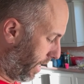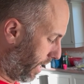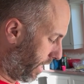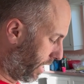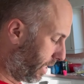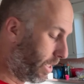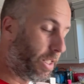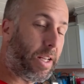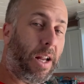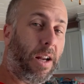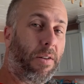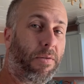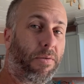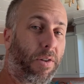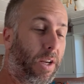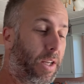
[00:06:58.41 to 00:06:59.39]
and instead
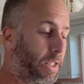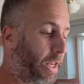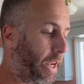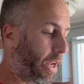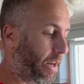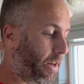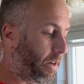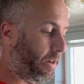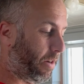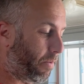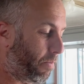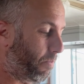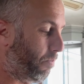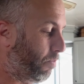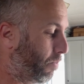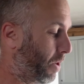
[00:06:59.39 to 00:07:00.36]
of freezing it,
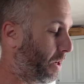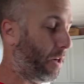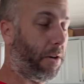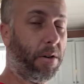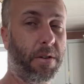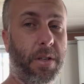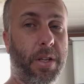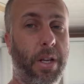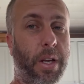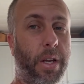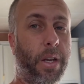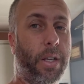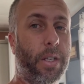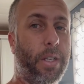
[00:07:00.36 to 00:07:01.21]
put it on the